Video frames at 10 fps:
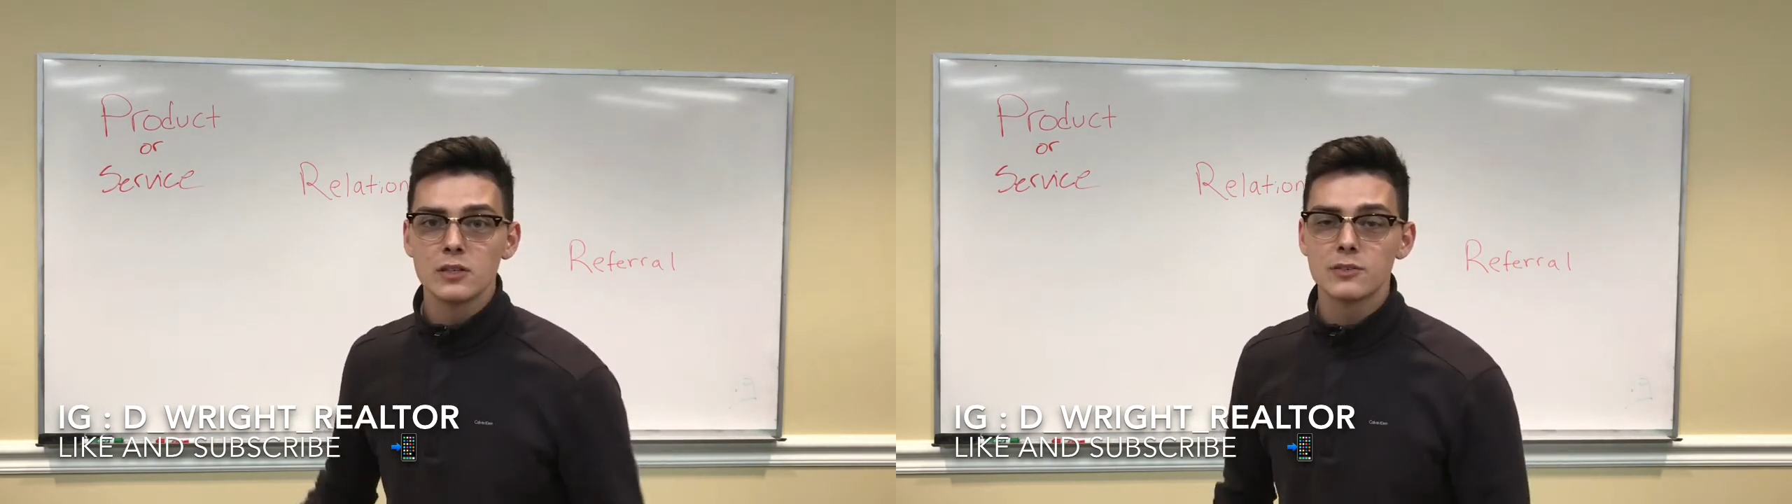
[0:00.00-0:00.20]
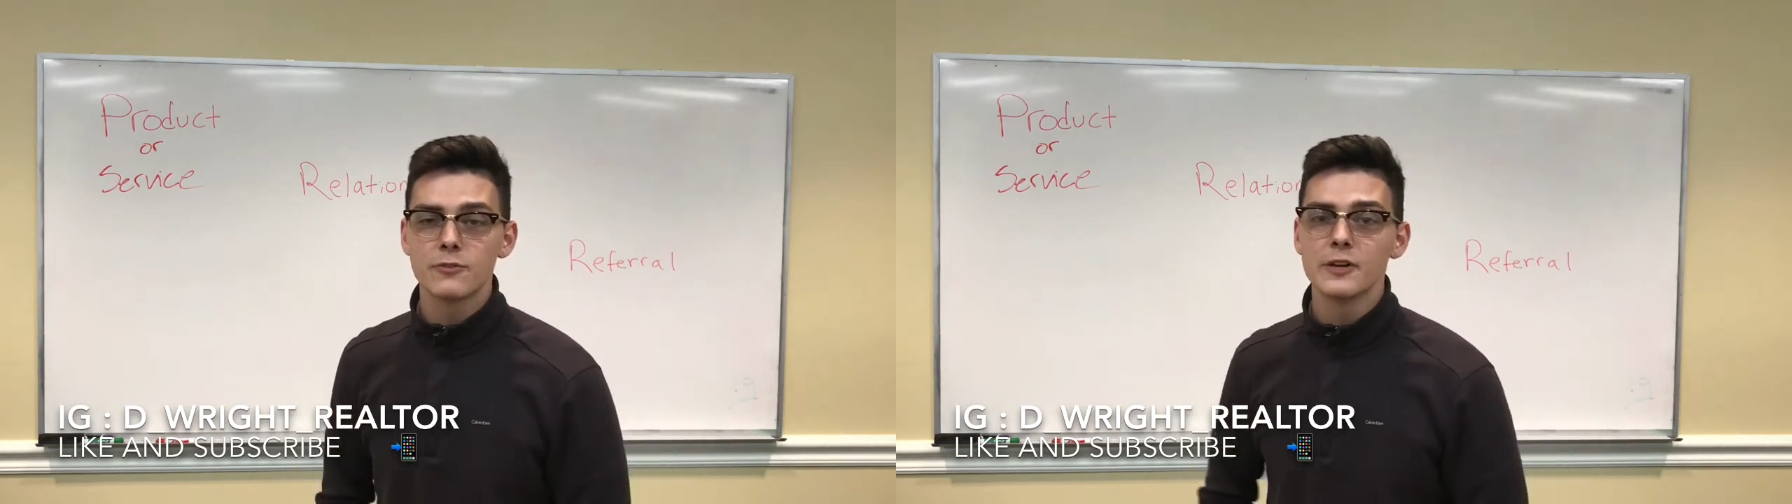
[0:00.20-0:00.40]

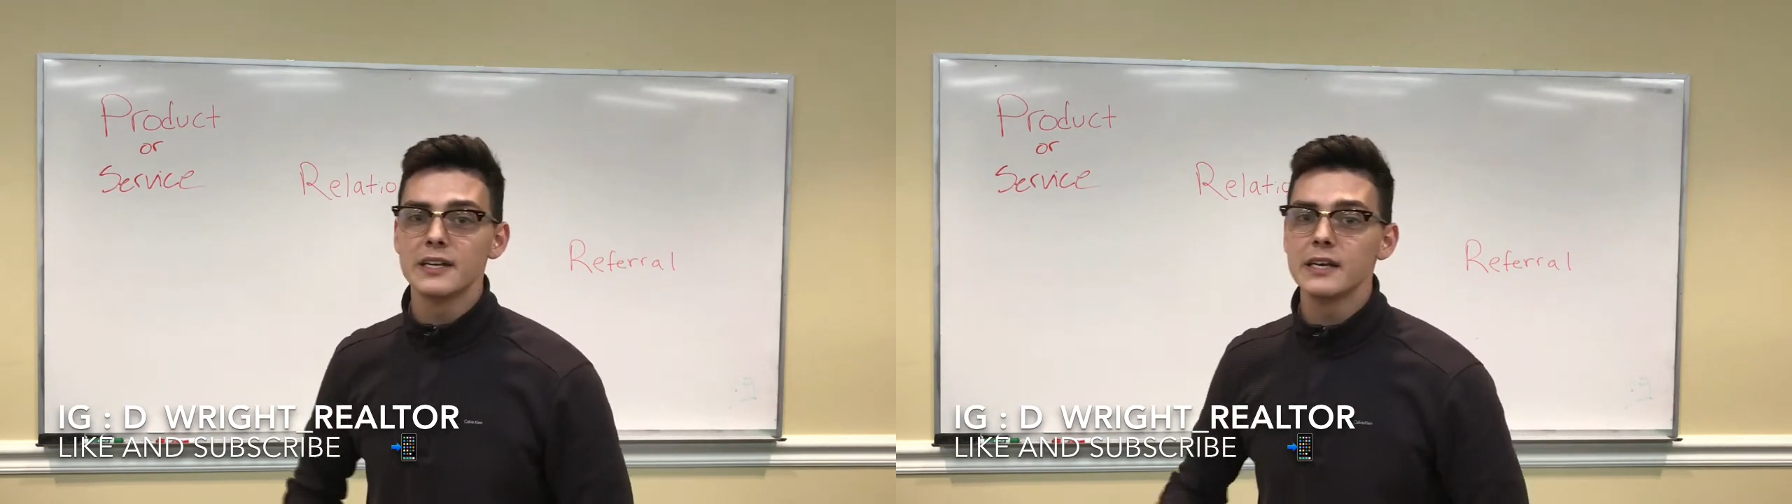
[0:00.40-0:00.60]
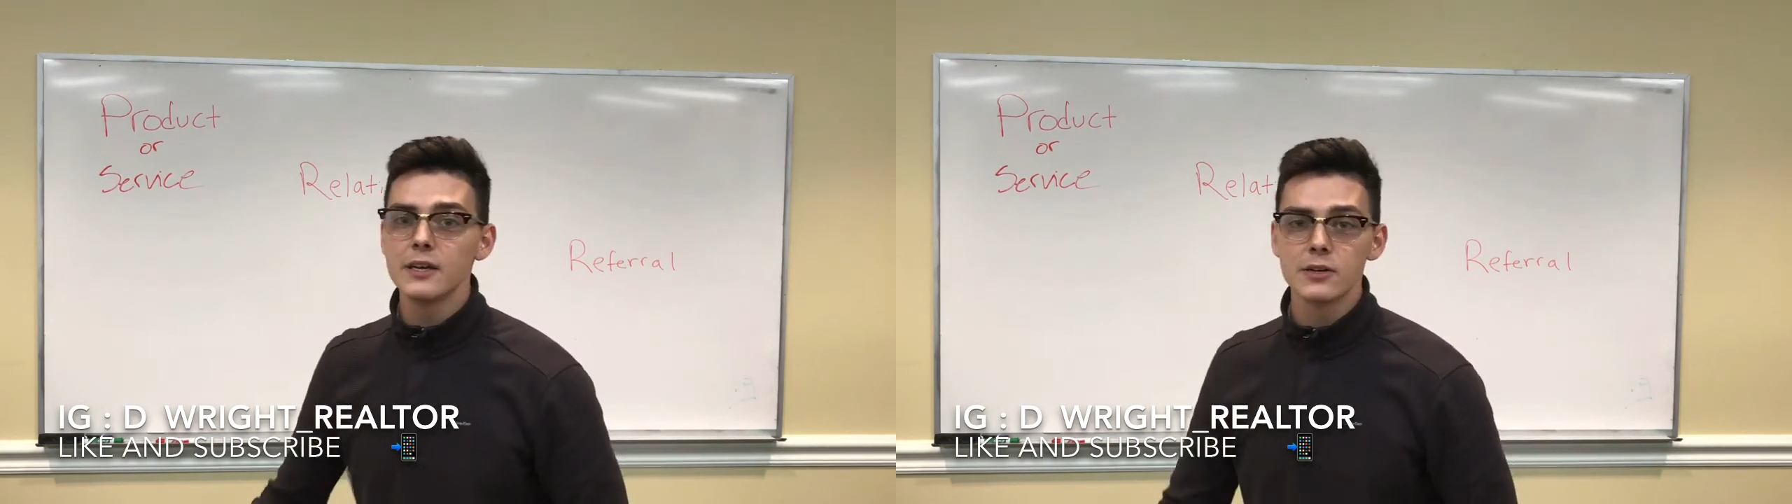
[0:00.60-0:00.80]
for
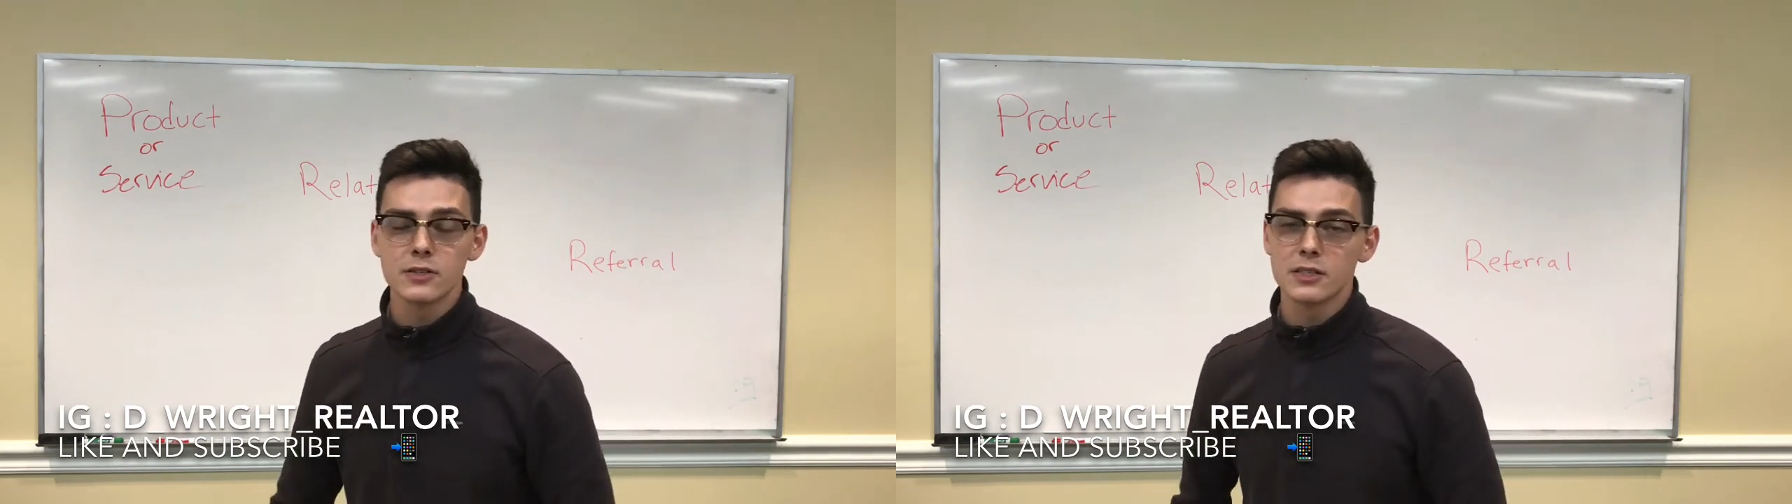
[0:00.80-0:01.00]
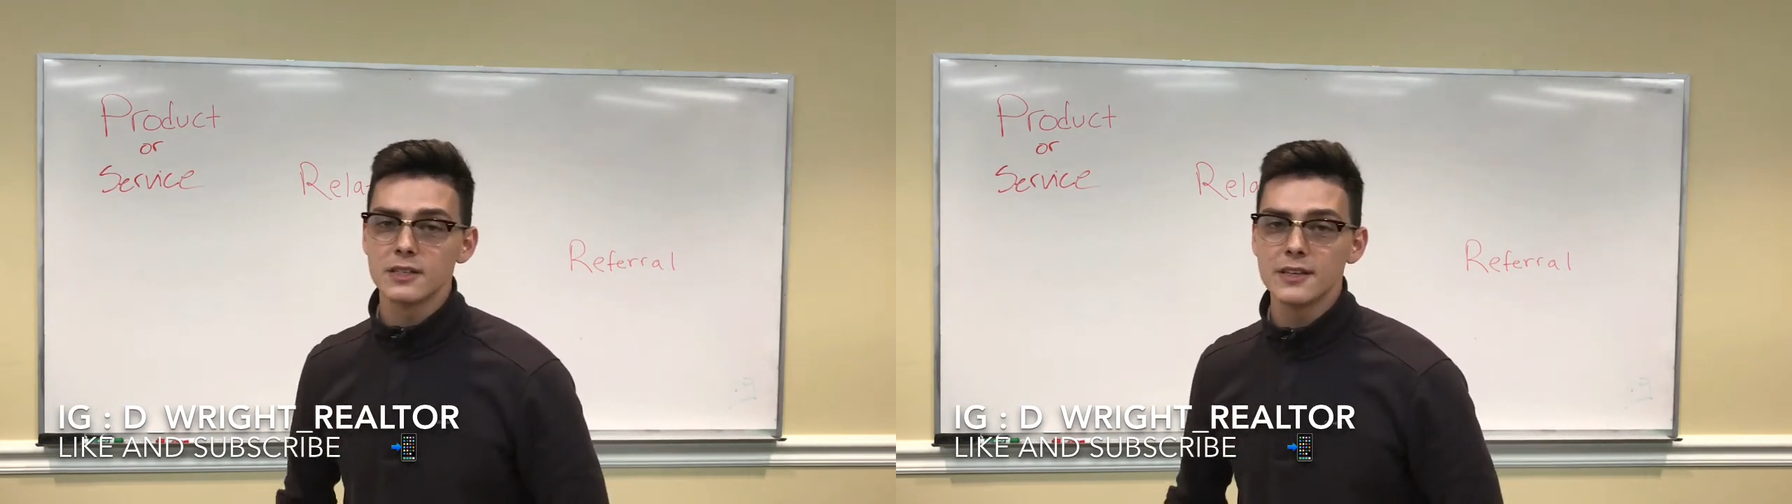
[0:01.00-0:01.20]
years
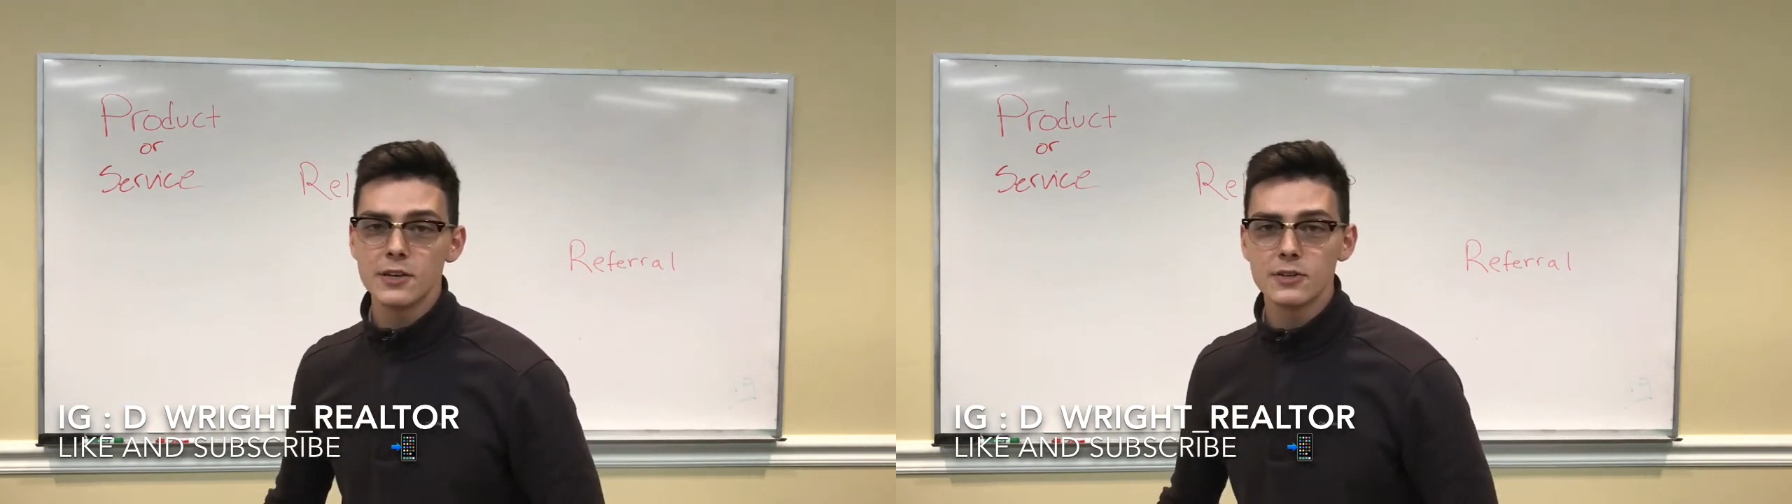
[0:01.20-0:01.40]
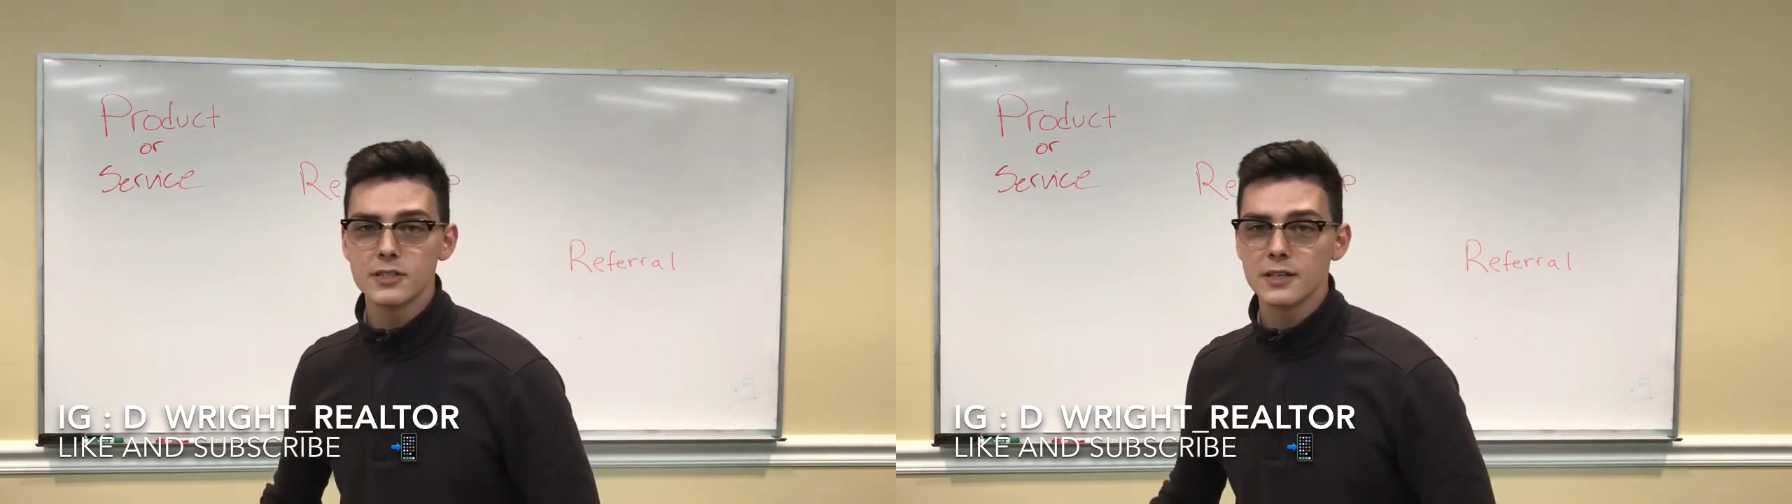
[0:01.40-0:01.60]
and
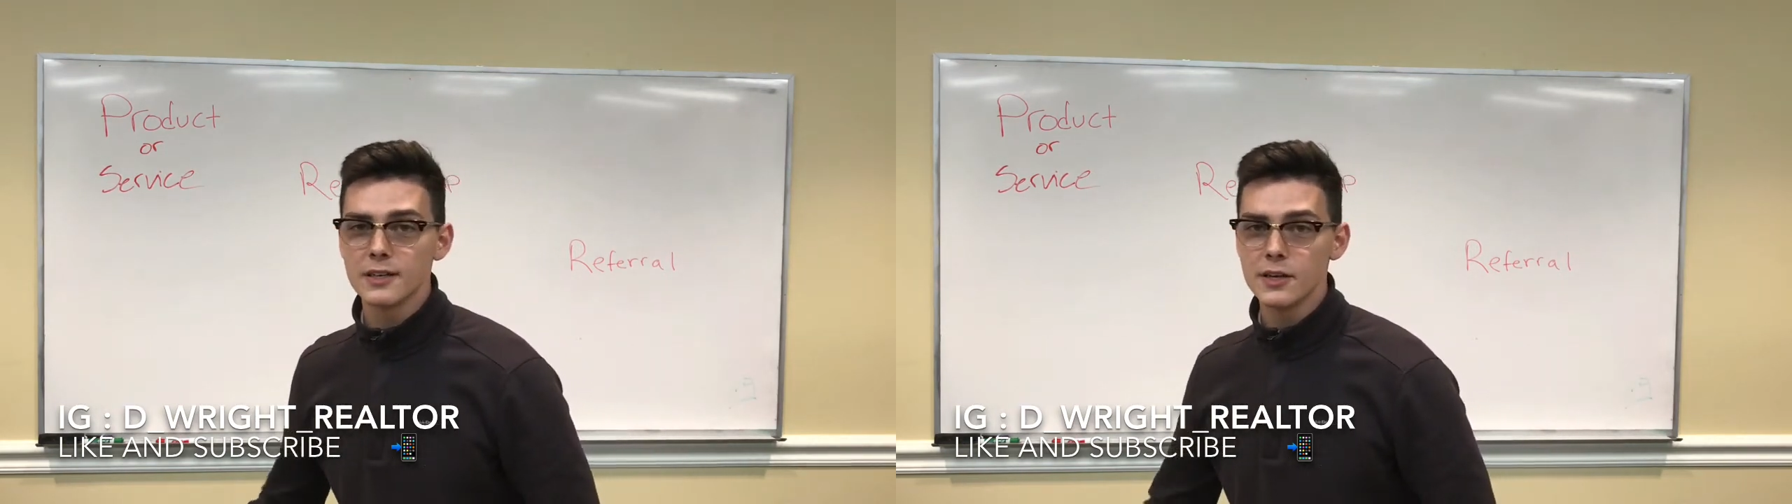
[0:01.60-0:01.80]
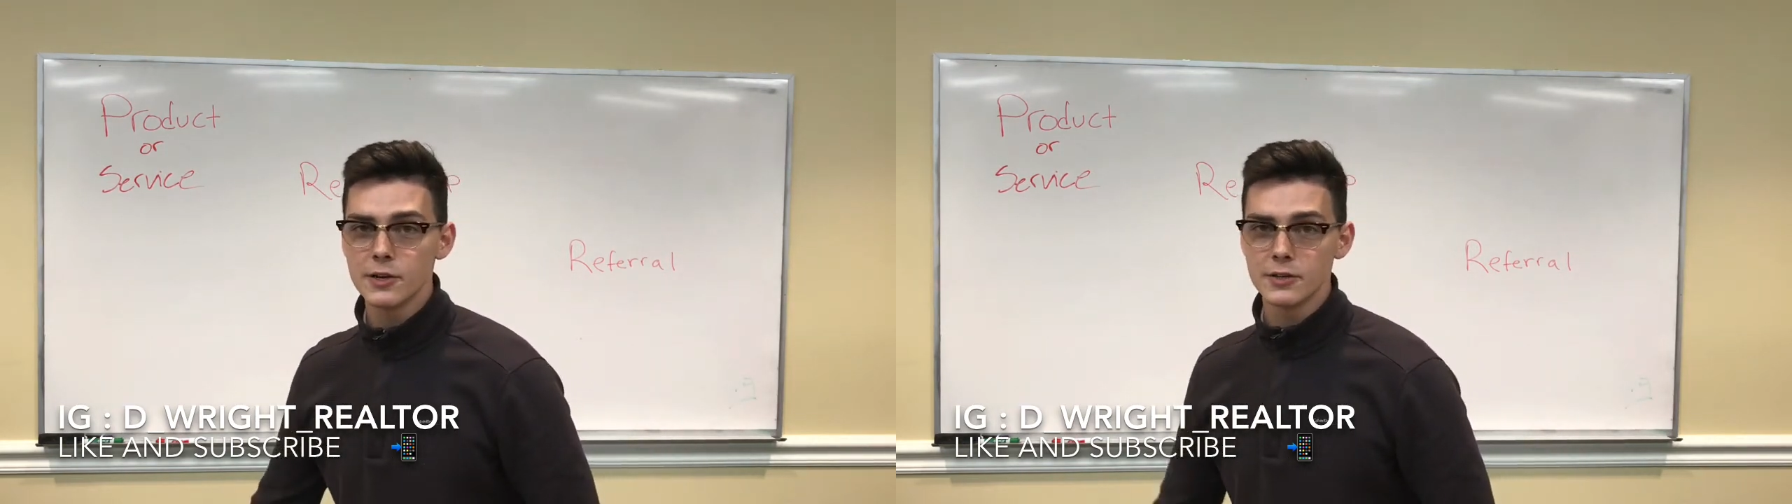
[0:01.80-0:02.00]
years and
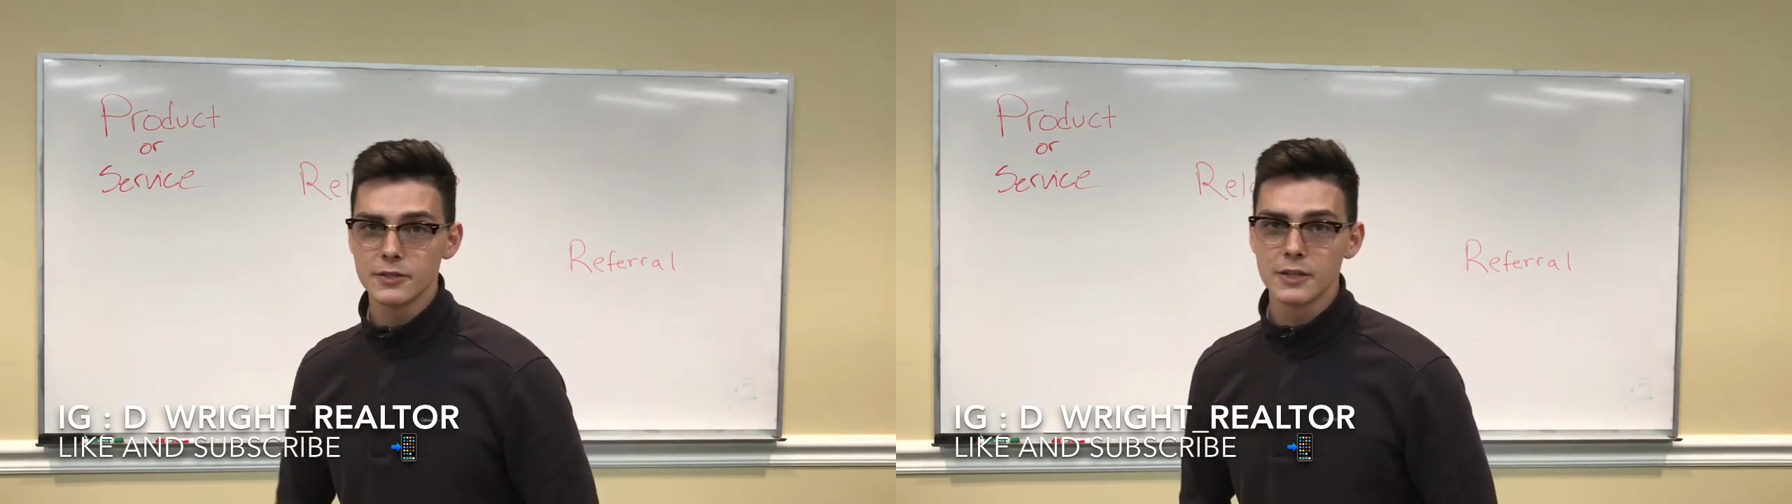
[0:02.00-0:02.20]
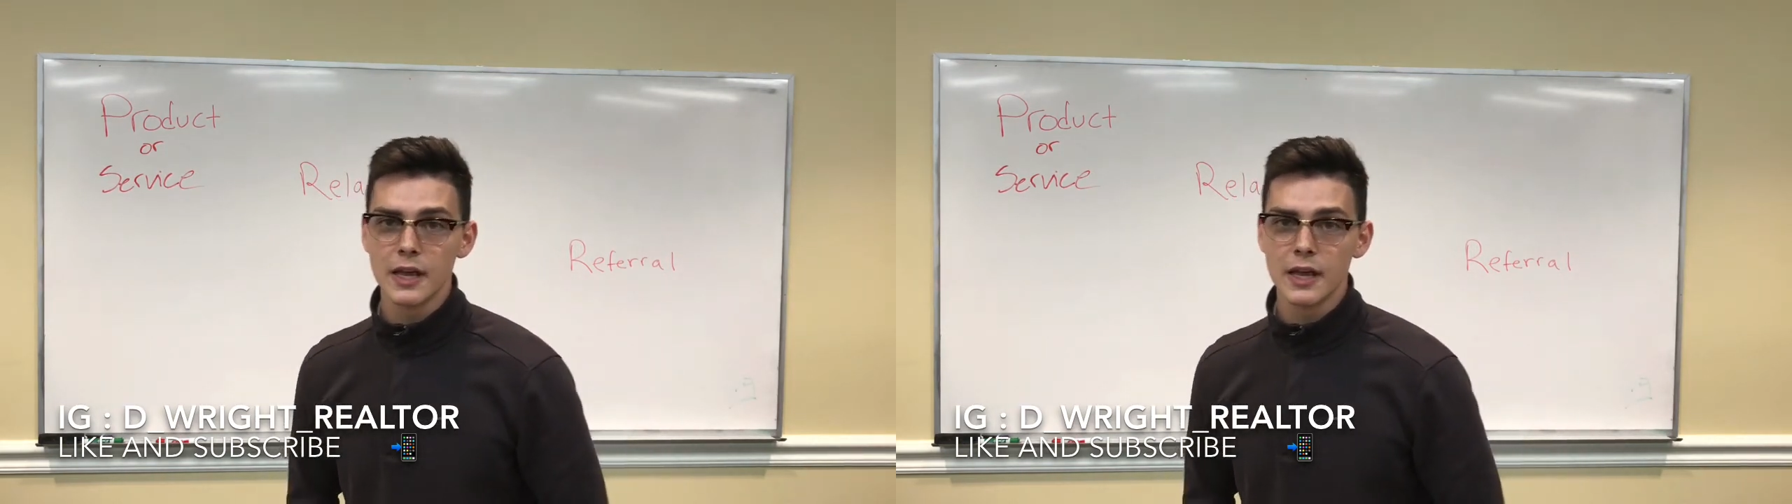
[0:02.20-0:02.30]
years.